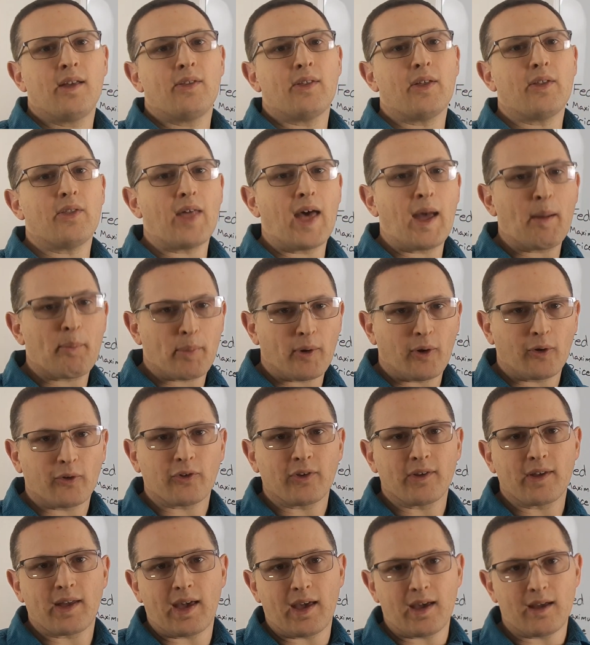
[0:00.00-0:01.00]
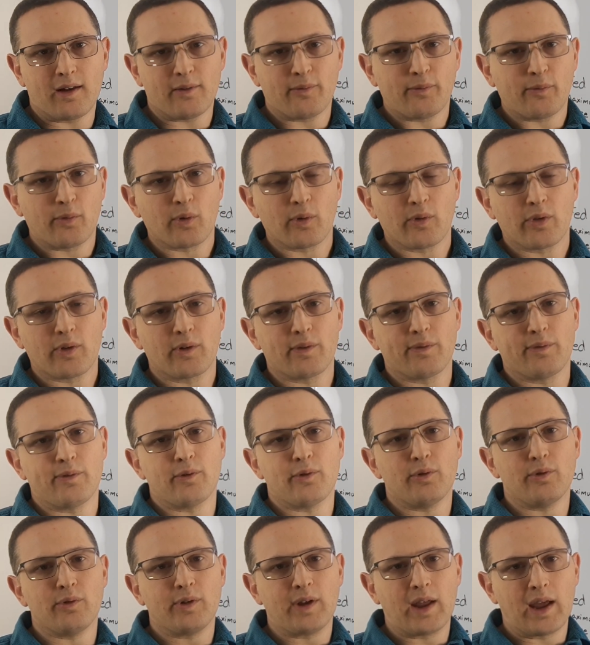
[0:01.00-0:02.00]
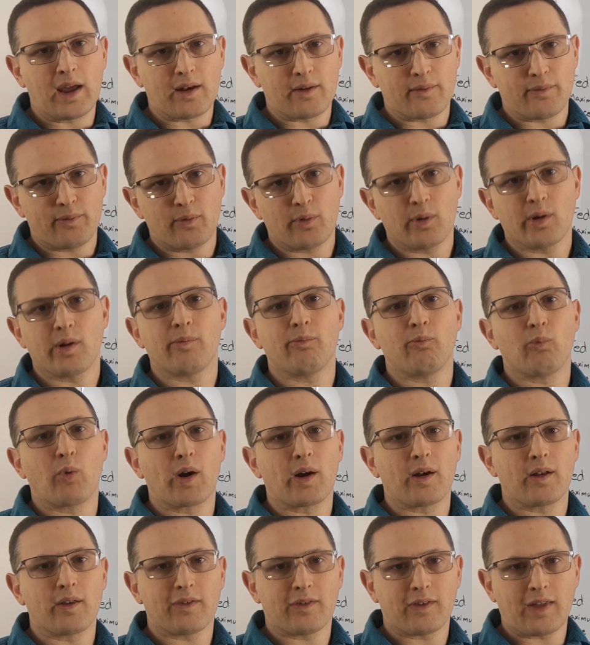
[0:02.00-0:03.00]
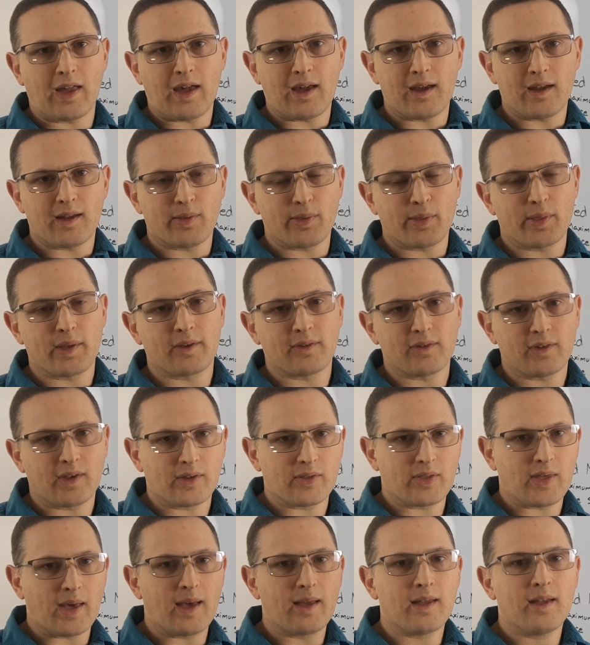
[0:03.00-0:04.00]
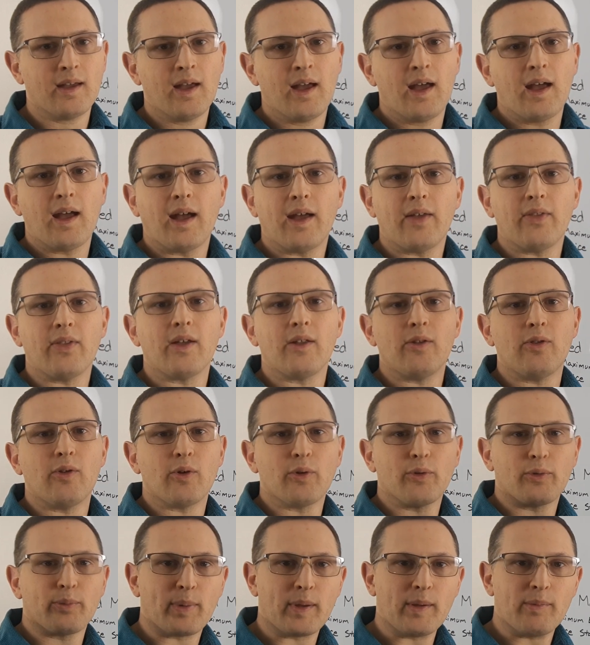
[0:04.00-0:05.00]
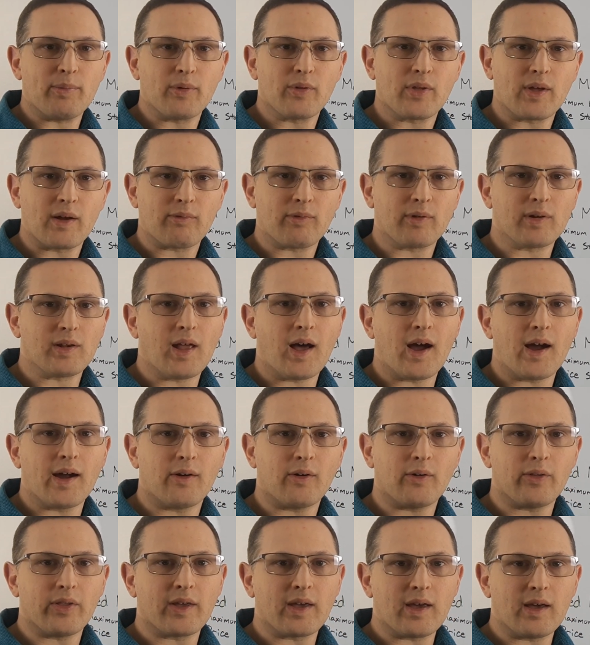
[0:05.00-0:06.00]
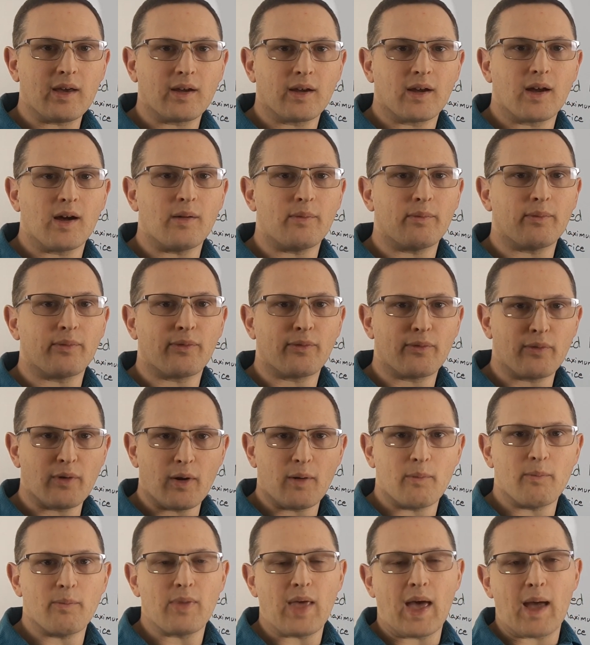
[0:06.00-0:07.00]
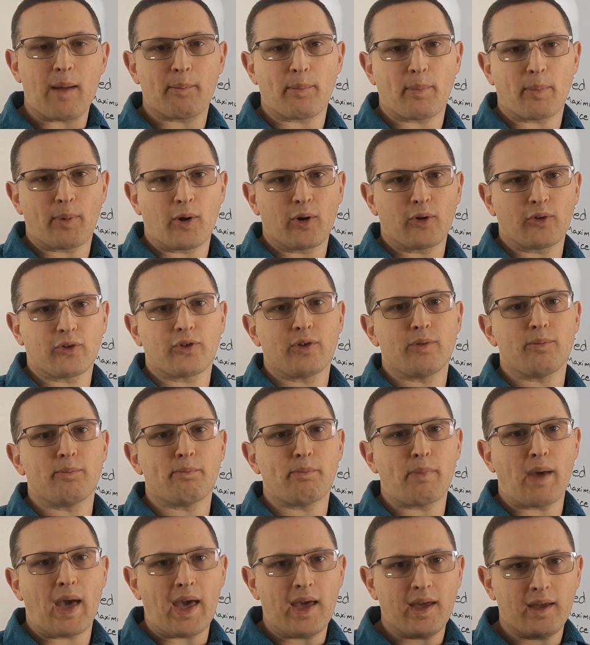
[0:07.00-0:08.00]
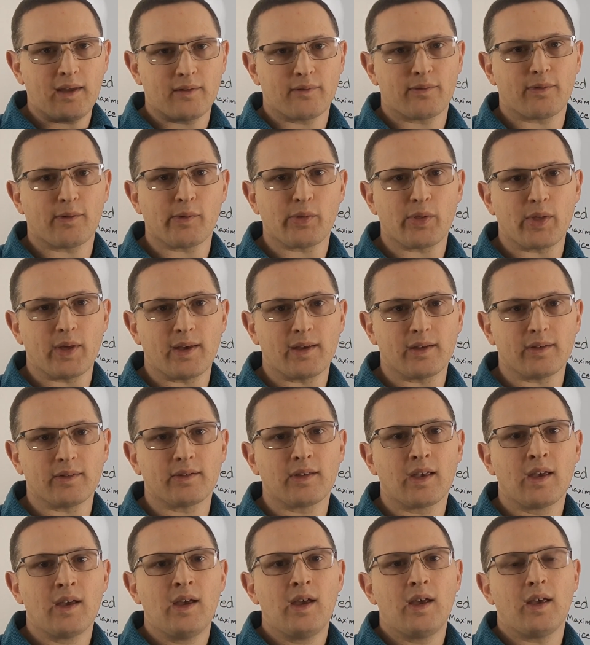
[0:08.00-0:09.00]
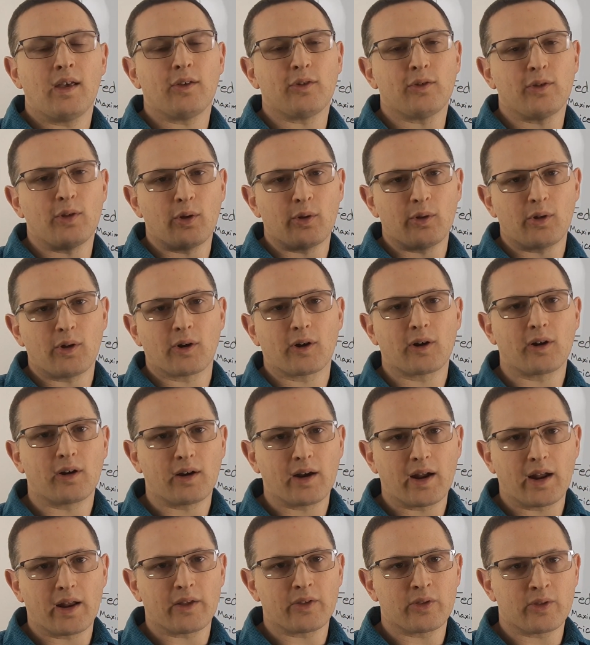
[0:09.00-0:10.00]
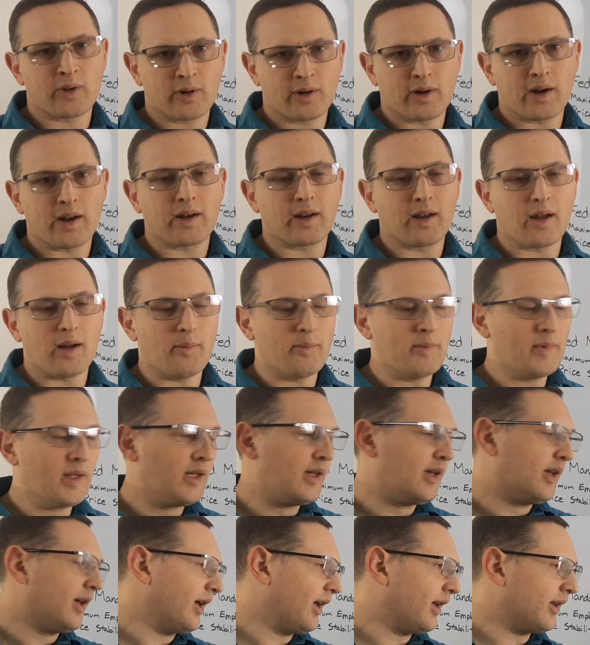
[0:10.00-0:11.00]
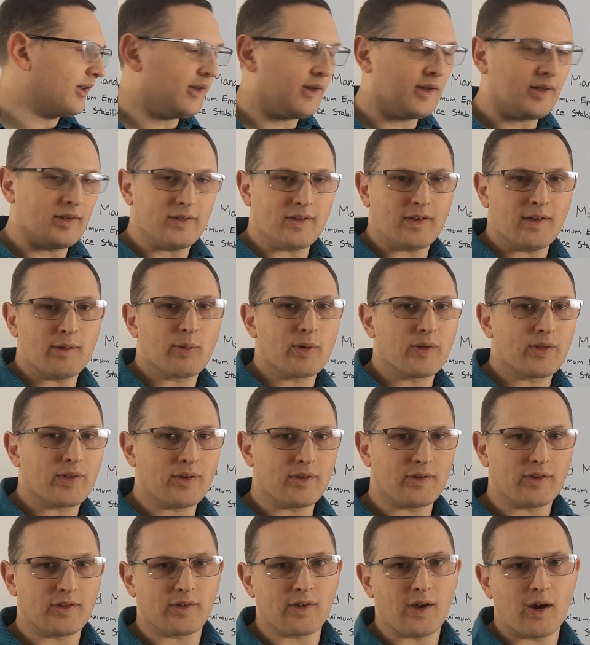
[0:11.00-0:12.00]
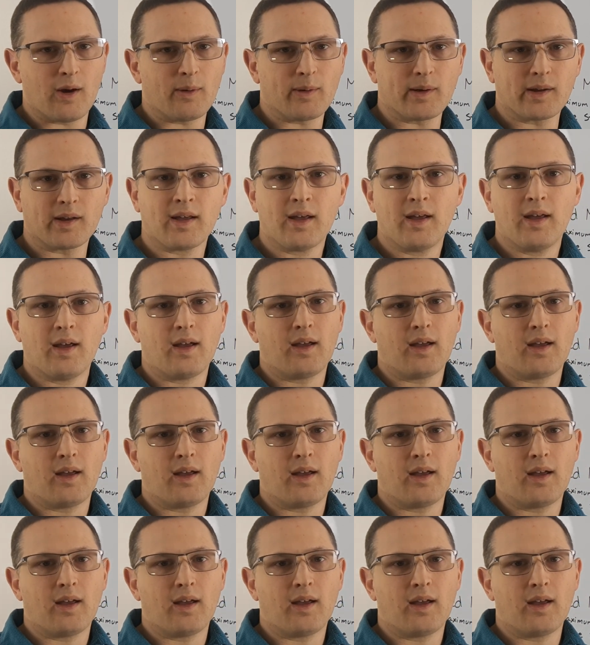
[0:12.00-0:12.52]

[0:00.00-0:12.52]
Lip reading: Then that person can't afford their food, can't afford where to stay, and things like that. And then those people that rely on the income from that person paying for things is no longer getting their income. And you can see where this is going.